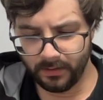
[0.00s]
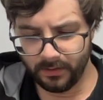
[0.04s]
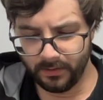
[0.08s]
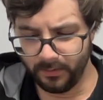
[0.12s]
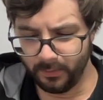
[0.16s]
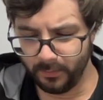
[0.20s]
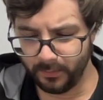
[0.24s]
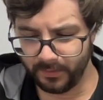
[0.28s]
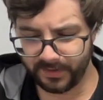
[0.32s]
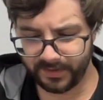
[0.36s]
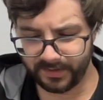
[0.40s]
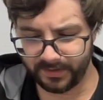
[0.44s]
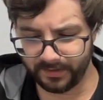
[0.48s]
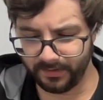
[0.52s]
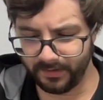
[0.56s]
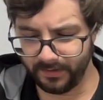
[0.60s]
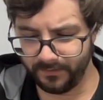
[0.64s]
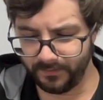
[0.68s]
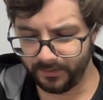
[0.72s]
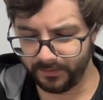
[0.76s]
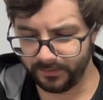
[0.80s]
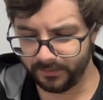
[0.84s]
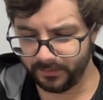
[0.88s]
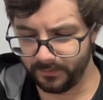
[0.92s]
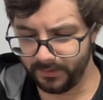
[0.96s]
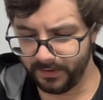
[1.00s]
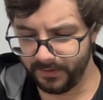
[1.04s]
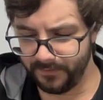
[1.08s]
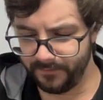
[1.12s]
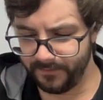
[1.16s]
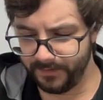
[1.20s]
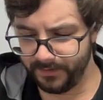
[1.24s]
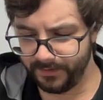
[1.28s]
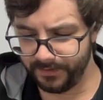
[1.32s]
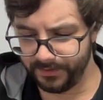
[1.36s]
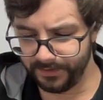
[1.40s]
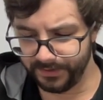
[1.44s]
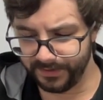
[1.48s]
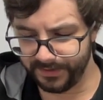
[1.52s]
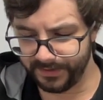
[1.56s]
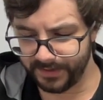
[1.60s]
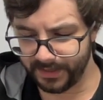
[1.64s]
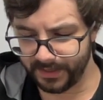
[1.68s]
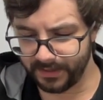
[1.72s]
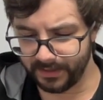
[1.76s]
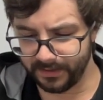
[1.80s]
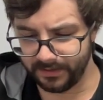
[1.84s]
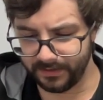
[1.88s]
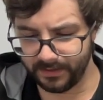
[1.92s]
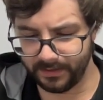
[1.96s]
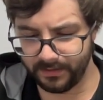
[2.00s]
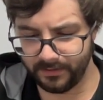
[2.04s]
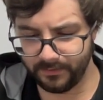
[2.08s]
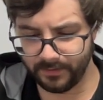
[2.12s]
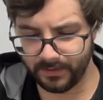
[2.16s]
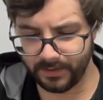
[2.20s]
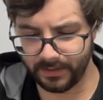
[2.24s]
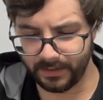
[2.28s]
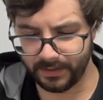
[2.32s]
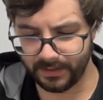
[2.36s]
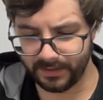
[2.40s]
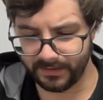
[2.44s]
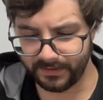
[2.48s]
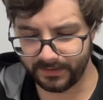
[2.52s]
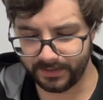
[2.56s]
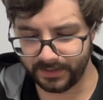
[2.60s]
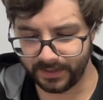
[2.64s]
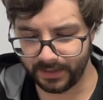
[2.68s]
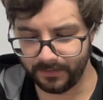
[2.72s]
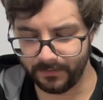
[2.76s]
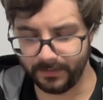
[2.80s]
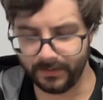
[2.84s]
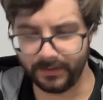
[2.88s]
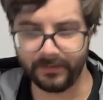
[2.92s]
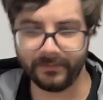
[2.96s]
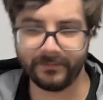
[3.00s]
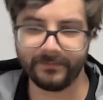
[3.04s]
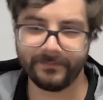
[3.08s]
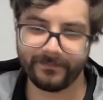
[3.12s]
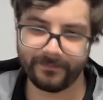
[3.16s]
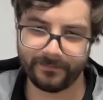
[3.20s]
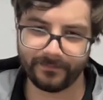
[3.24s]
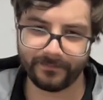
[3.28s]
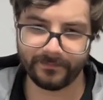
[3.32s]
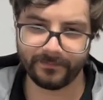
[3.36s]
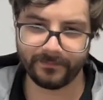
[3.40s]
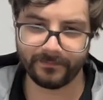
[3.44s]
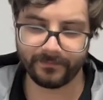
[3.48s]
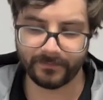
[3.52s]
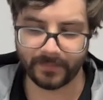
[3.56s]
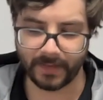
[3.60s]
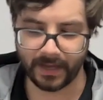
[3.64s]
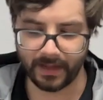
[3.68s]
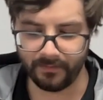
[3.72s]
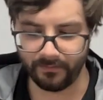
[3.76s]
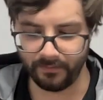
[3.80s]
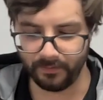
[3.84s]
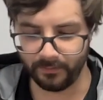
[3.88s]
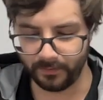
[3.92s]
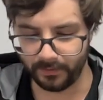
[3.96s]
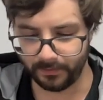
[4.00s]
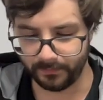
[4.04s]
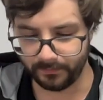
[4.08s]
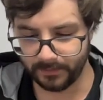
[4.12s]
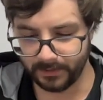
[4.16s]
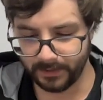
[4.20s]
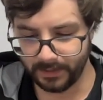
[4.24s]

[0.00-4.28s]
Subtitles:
Who wants to live on 25th and 2nd anyway, asked JB. Everyone.